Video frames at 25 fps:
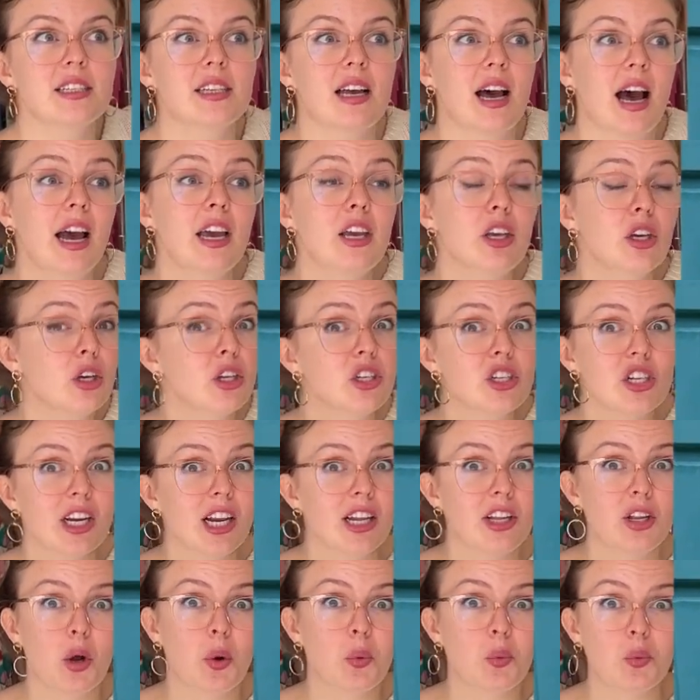I usually
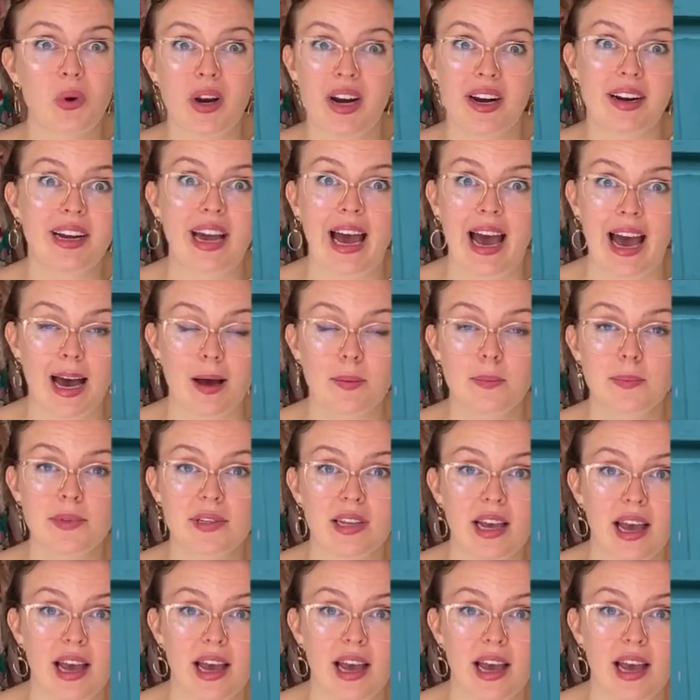don't wear caps